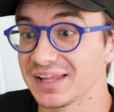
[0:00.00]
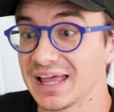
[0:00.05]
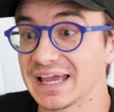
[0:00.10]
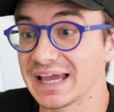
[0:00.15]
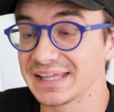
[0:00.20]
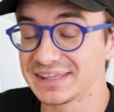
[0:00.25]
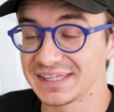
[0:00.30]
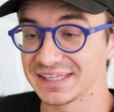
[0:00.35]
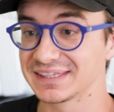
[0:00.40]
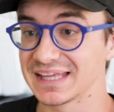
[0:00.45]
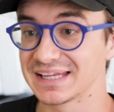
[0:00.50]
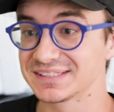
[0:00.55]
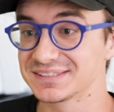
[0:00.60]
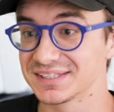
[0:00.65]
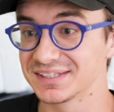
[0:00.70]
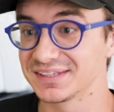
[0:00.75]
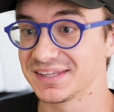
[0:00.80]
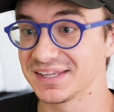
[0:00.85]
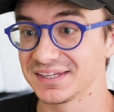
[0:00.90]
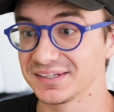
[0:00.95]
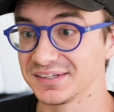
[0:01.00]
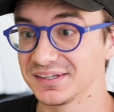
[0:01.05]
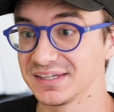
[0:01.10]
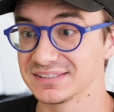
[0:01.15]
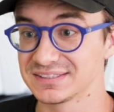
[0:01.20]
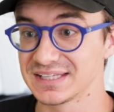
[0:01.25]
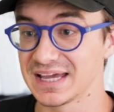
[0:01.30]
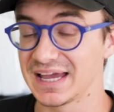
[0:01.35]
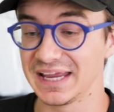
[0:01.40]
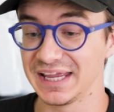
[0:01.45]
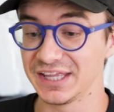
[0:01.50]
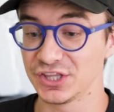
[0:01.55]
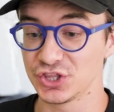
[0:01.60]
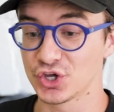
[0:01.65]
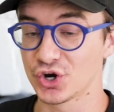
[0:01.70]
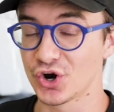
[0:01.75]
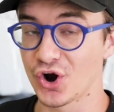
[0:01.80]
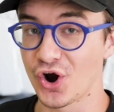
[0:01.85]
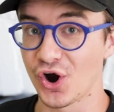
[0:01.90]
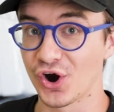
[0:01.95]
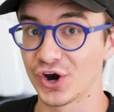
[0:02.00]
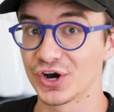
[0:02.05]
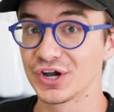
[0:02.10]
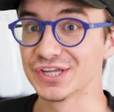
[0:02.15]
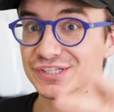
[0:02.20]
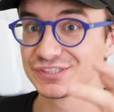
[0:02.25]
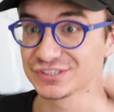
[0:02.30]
Like, I think that's the thing, is that, and there are